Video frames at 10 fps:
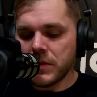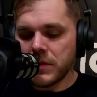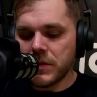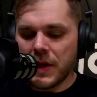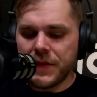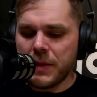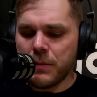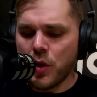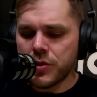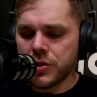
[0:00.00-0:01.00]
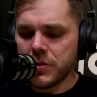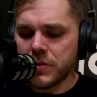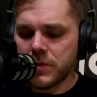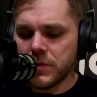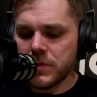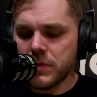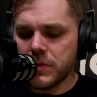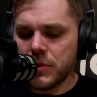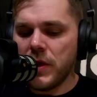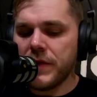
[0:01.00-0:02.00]
I think, March.
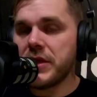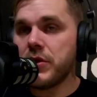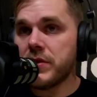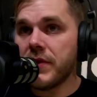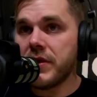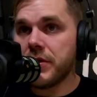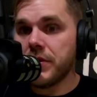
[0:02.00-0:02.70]
UFC 272.